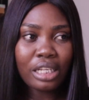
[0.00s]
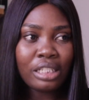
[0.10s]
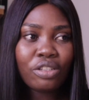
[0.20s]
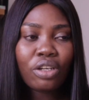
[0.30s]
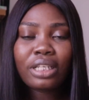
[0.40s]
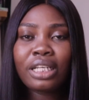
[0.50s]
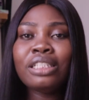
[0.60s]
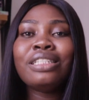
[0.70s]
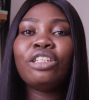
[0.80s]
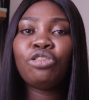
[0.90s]

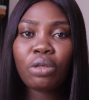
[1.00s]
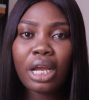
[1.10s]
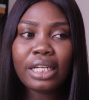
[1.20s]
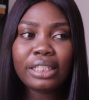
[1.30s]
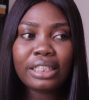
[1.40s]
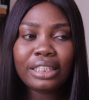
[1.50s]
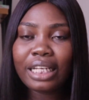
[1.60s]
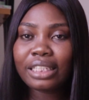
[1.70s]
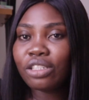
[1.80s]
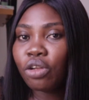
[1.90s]
It's a trend
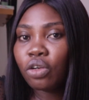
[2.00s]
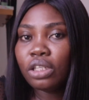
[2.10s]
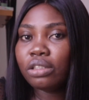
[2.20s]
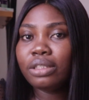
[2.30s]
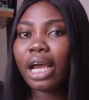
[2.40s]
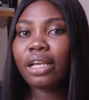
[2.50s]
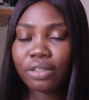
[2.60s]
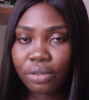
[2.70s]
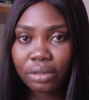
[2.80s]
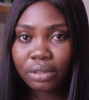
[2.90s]
that is not going to die
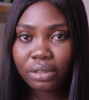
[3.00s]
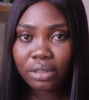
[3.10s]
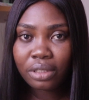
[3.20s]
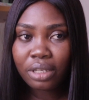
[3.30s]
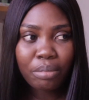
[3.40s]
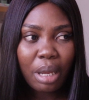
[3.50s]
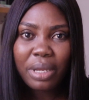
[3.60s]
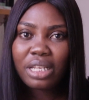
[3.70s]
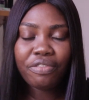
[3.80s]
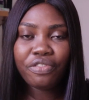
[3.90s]
soon.
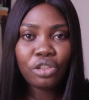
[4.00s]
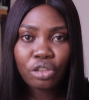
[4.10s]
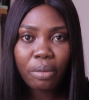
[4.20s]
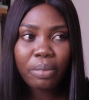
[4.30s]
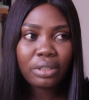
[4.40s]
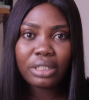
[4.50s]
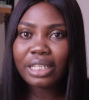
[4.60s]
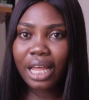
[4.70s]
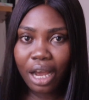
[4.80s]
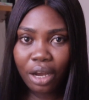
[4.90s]
Maybe in the future, but
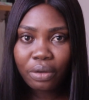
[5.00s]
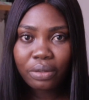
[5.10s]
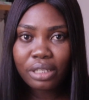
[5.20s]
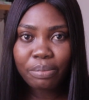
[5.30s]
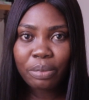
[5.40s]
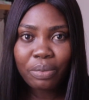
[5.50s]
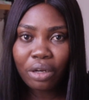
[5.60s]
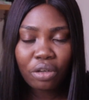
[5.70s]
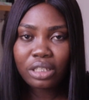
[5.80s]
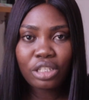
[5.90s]
now people are
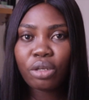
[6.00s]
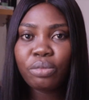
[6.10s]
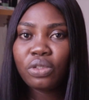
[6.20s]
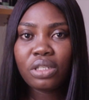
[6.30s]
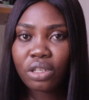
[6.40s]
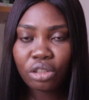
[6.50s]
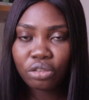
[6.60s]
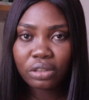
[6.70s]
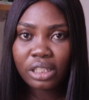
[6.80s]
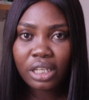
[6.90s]
not going to stop doing
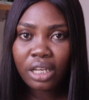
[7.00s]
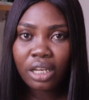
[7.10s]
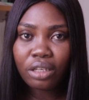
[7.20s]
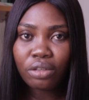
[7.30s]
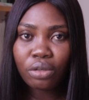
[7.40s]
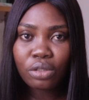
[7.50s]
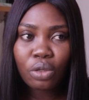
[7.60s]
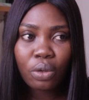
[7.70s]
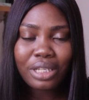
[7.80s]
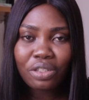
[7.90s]
surgery, you know.
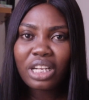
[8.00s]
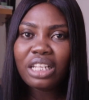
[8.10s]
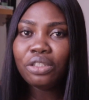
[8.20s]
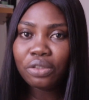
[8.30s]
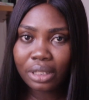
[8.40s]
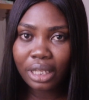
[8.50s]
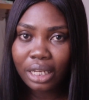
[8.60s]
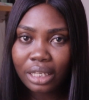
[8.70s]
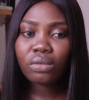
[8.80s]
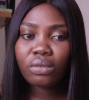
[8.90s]
So it's not a new thing.